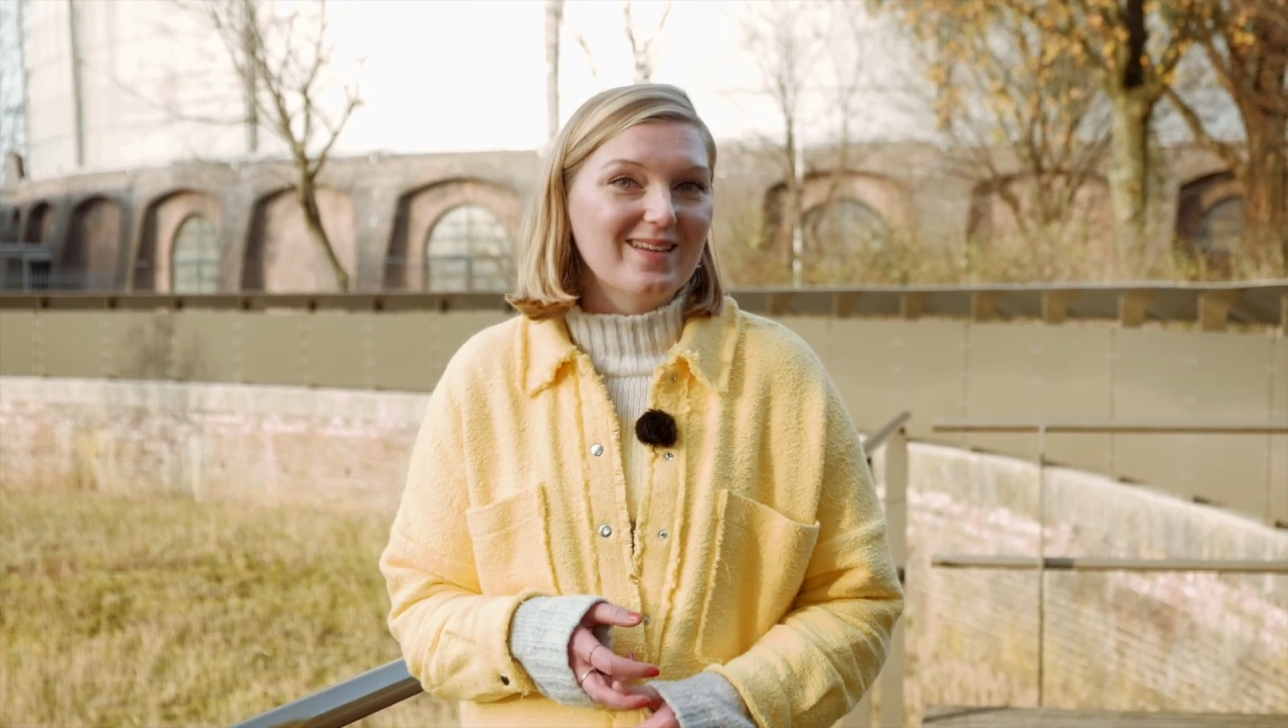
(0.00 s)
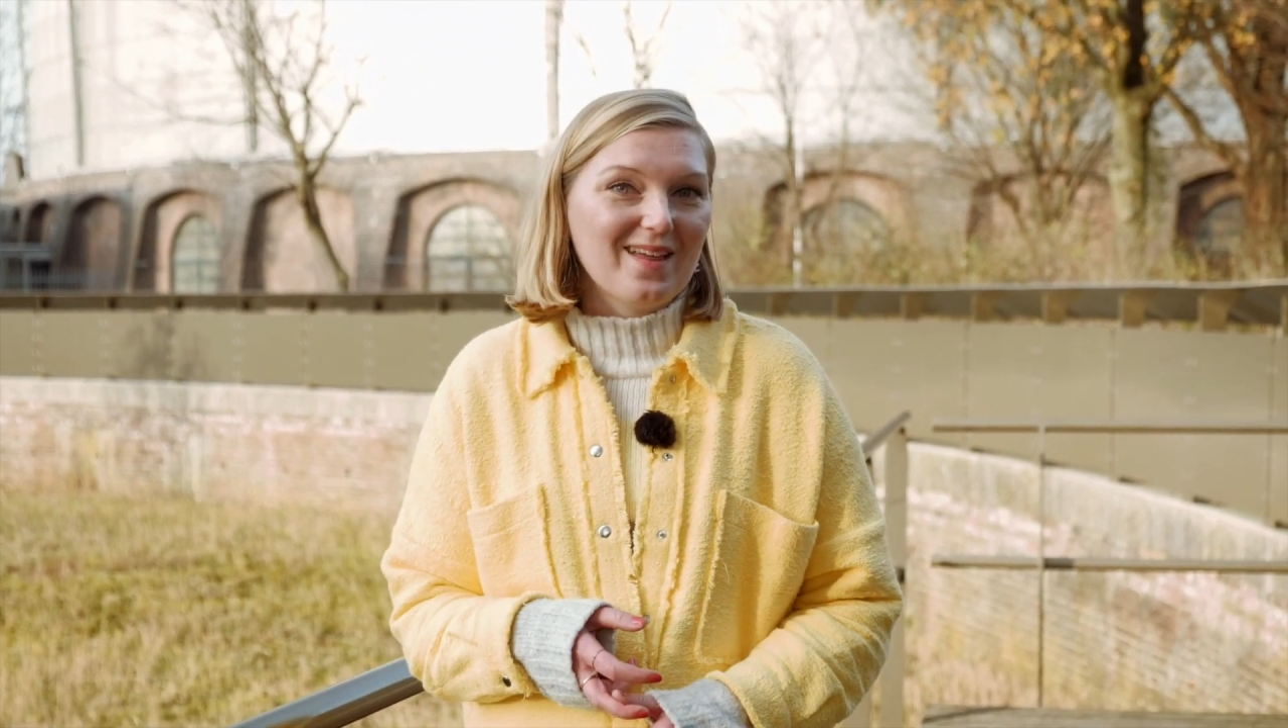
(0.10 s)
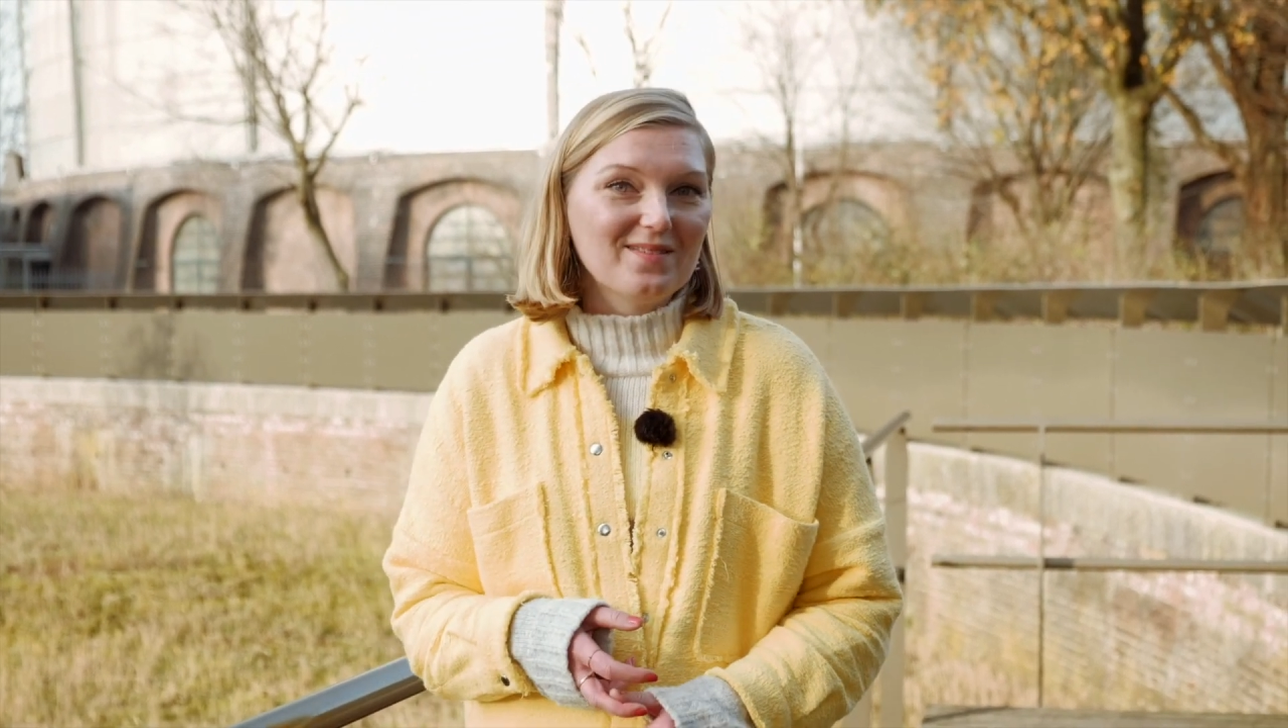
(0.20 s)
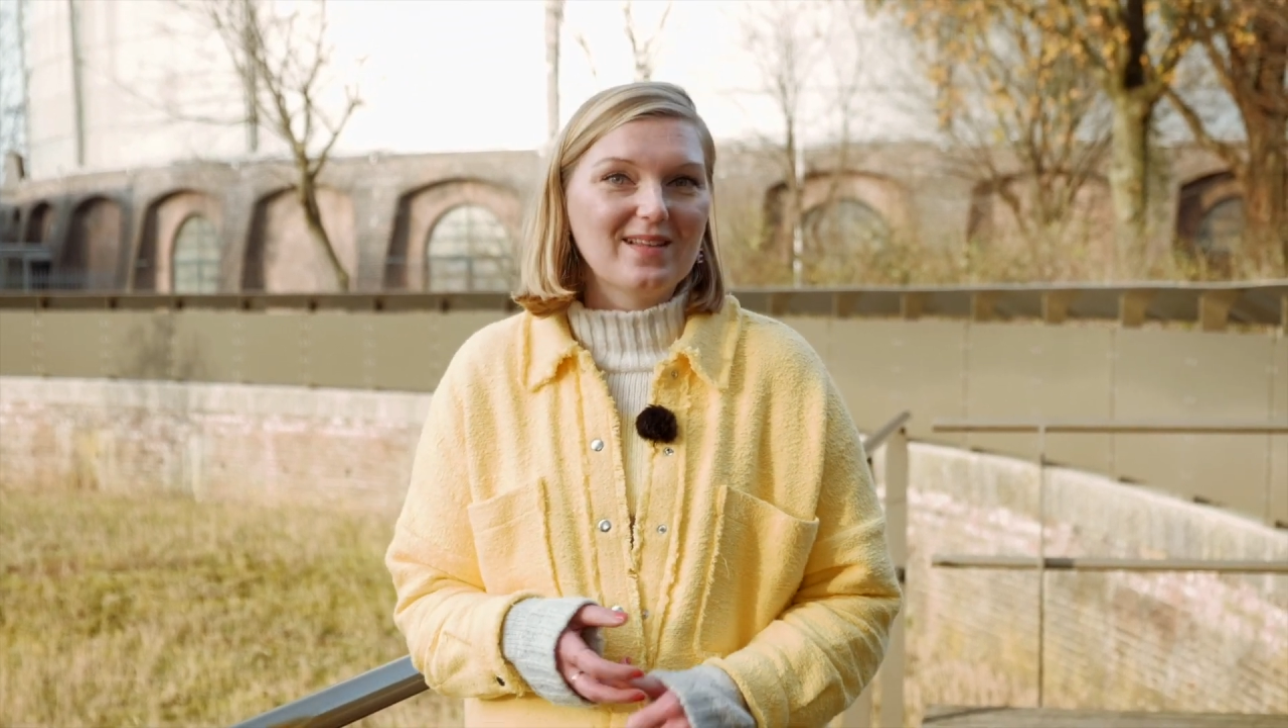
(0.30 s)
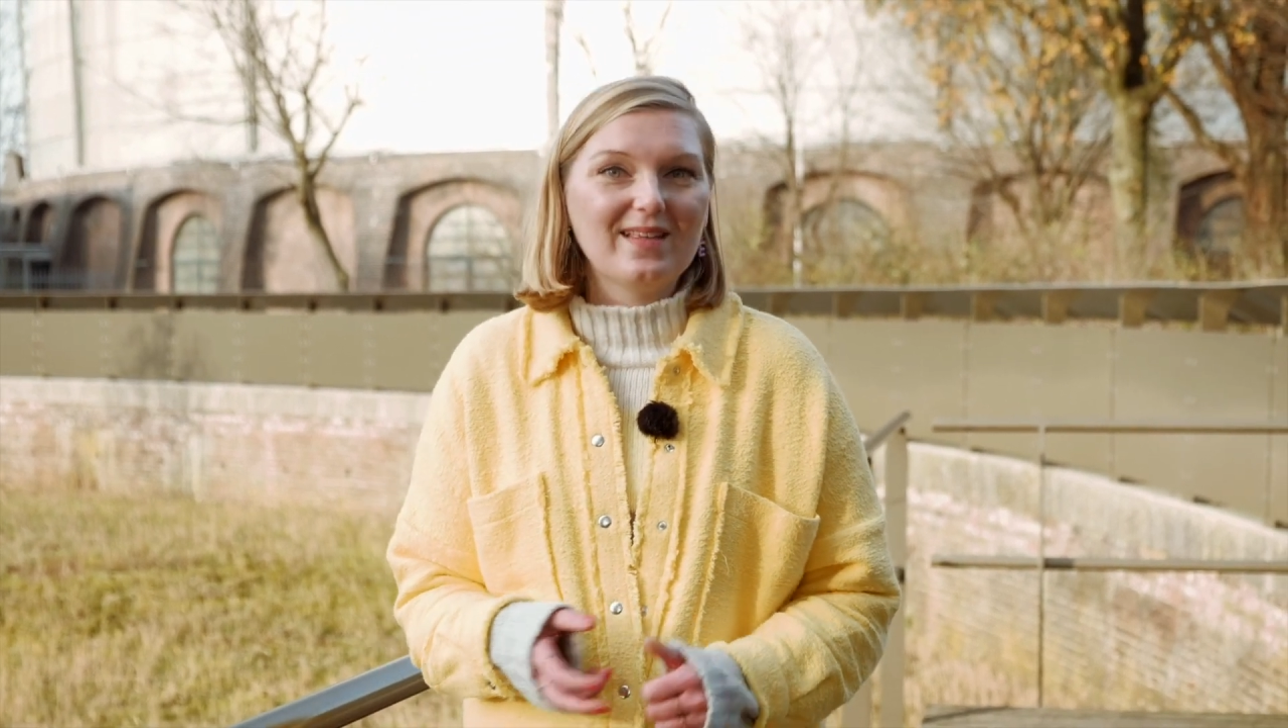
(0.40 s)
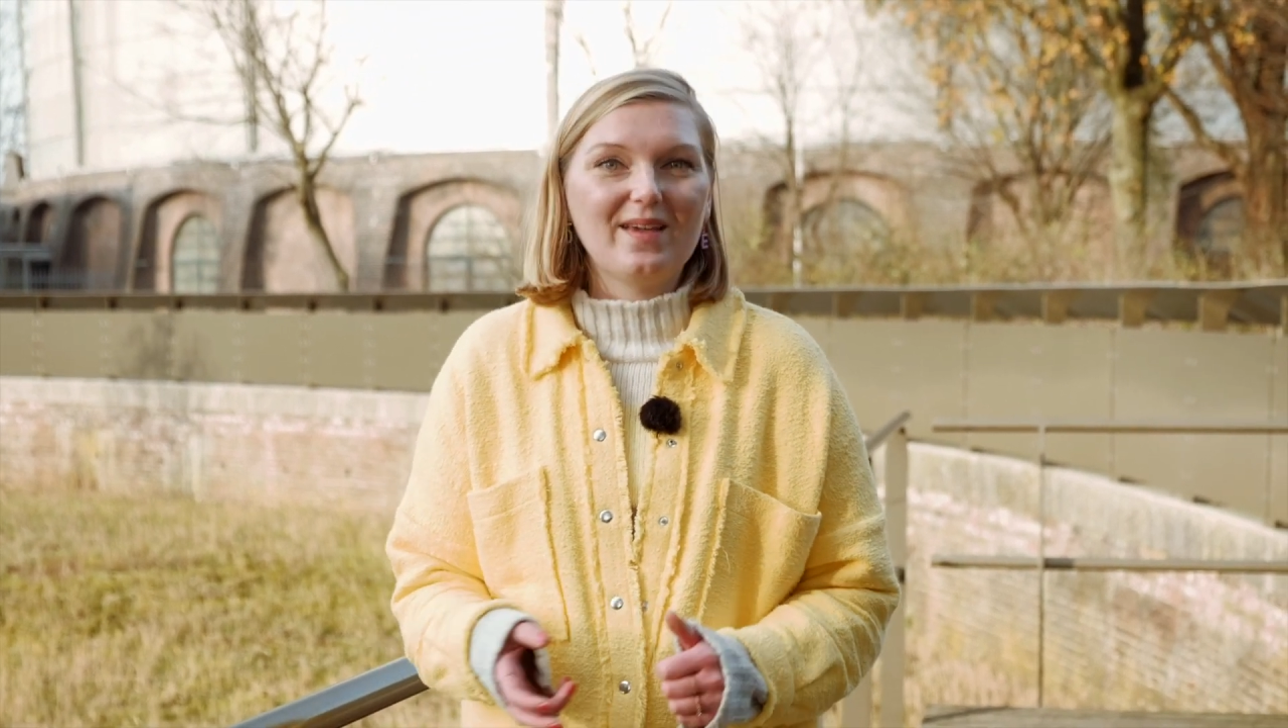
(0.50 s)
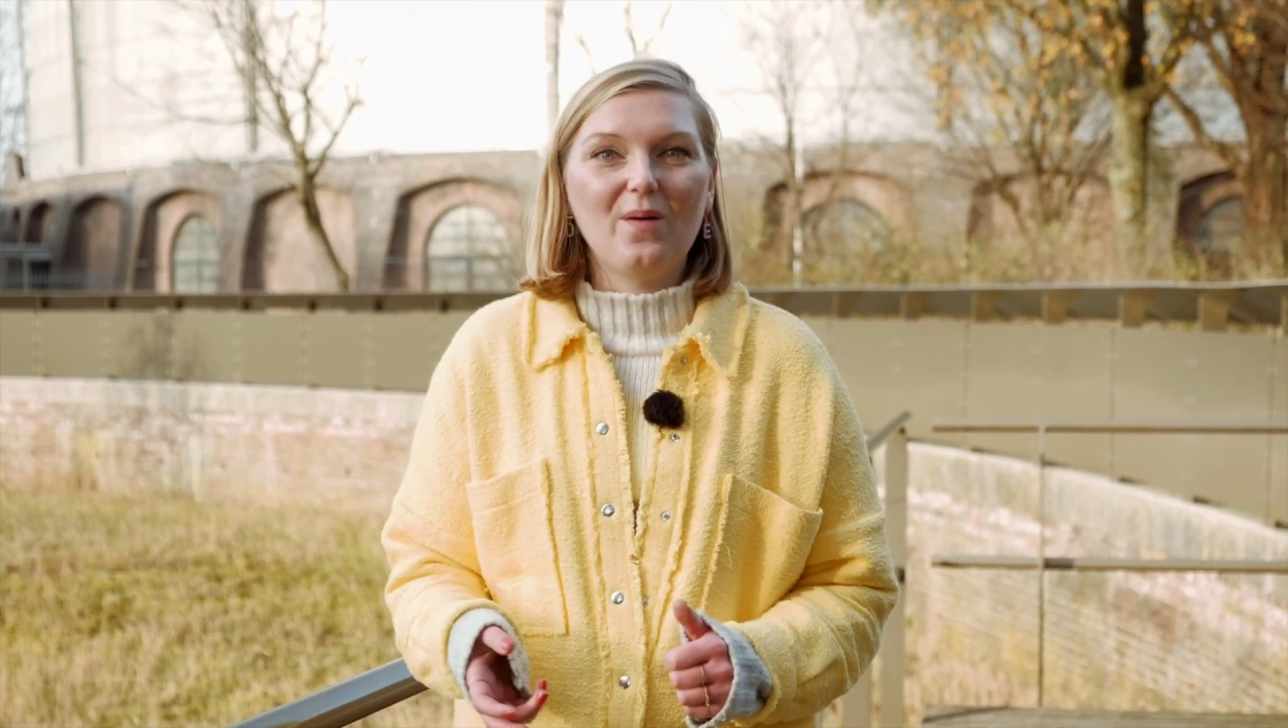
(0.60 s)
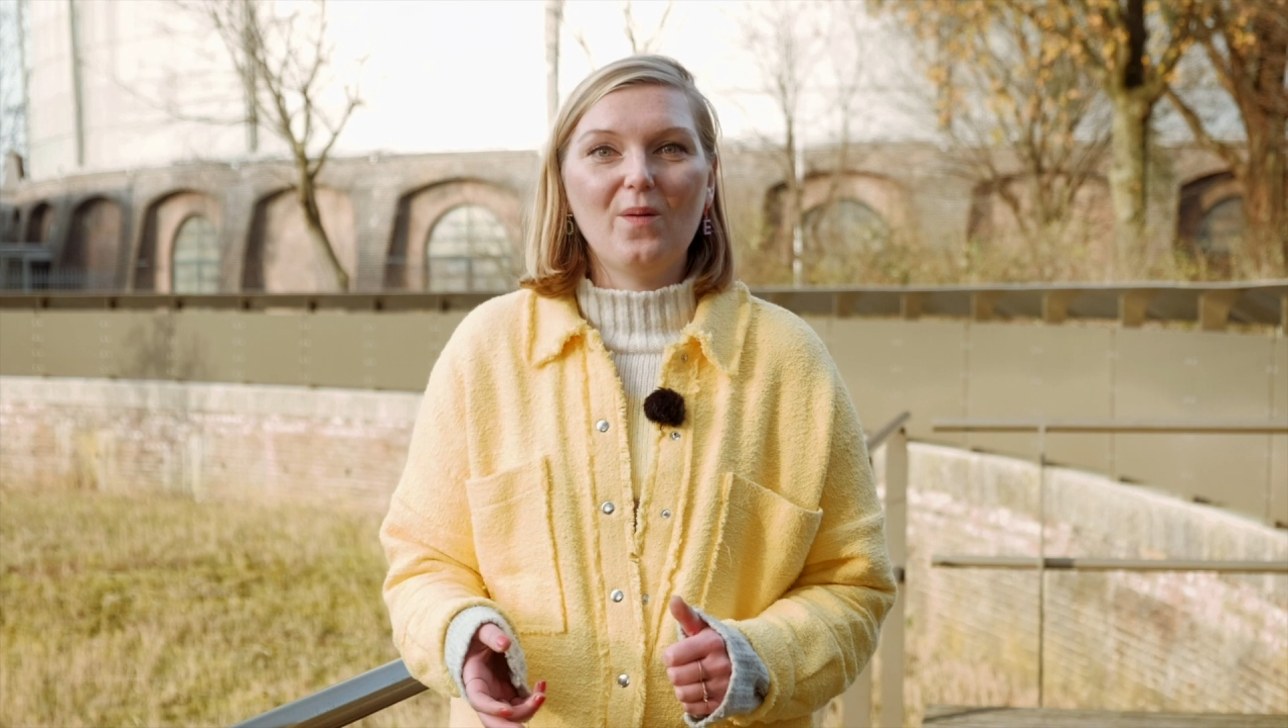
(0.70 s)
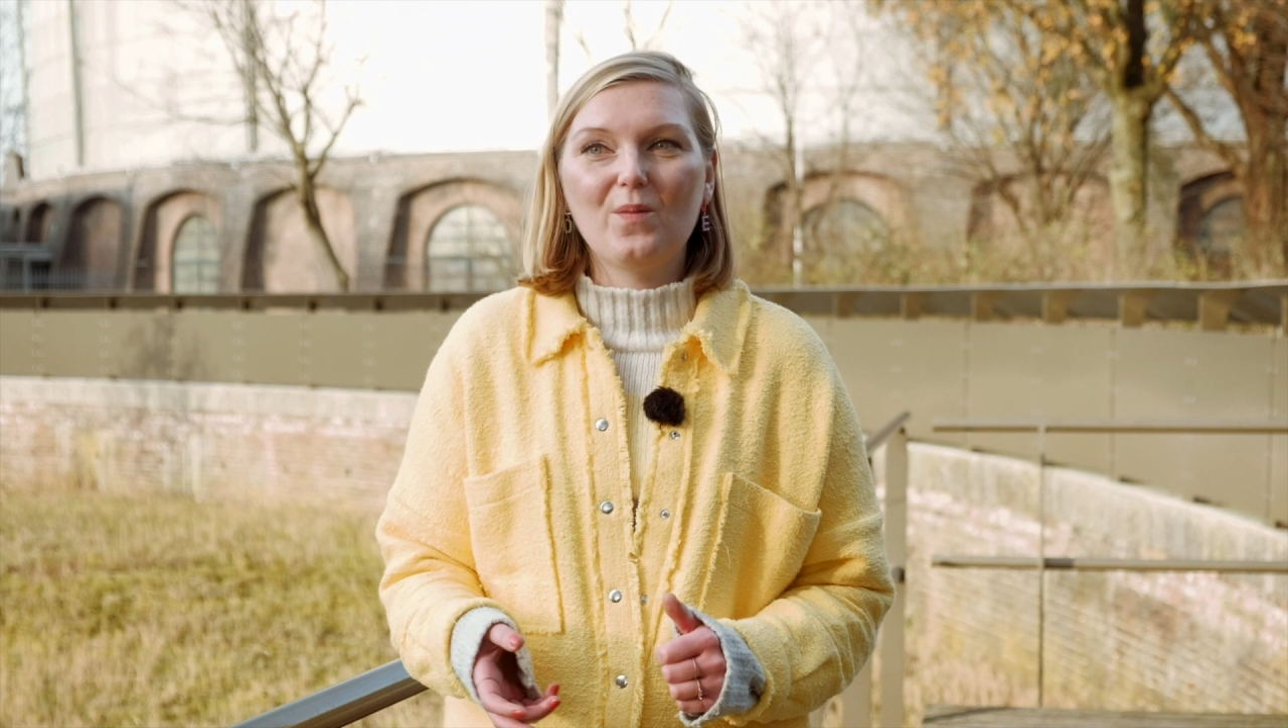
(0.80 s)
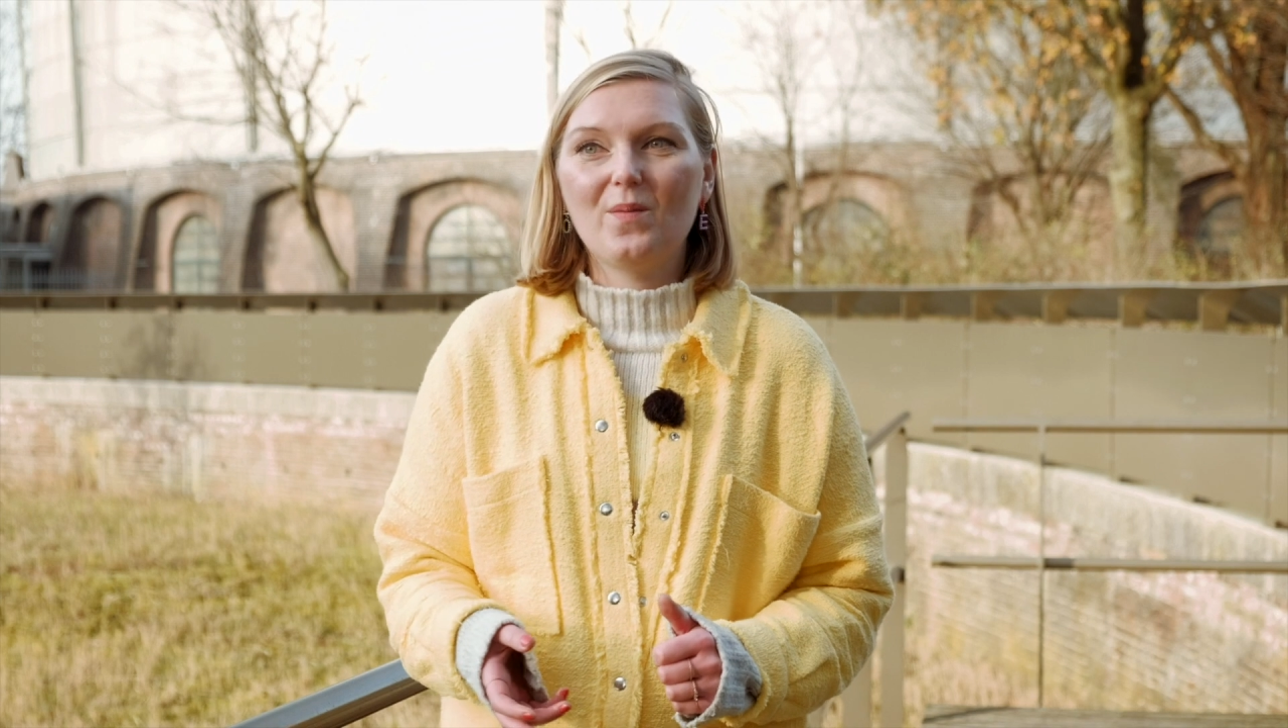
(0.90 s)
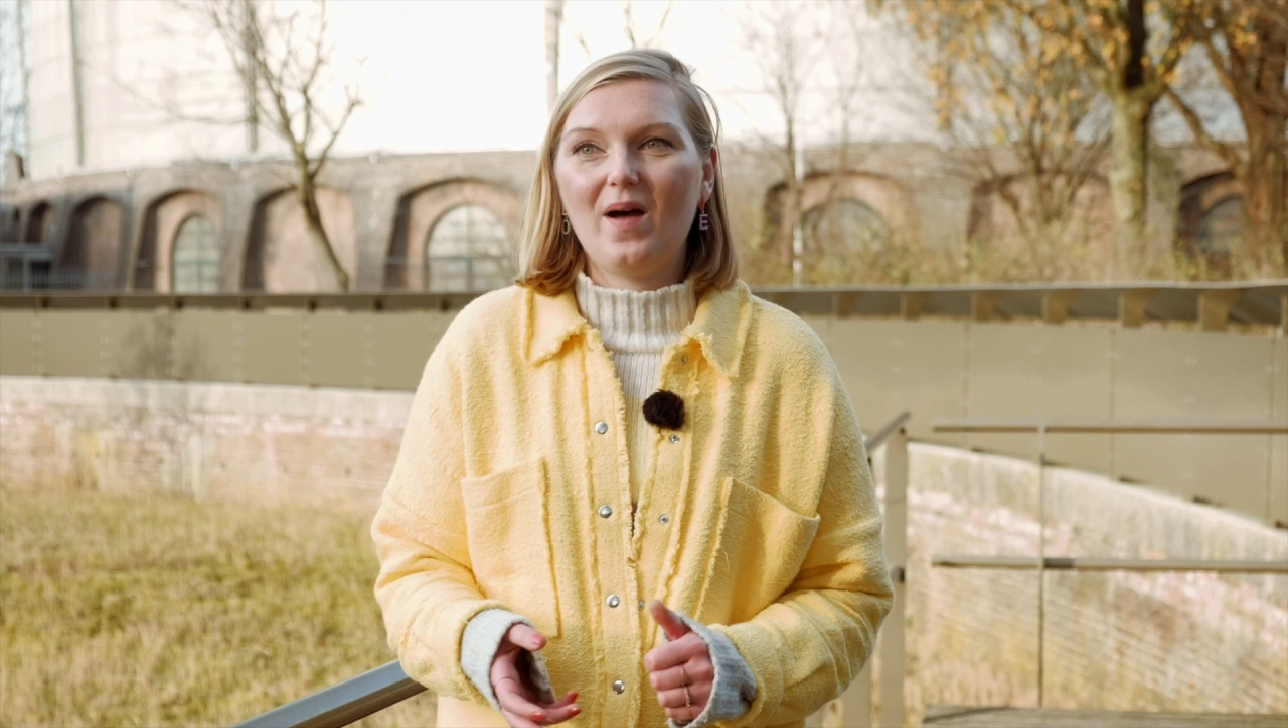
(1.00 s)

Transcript: elderly home.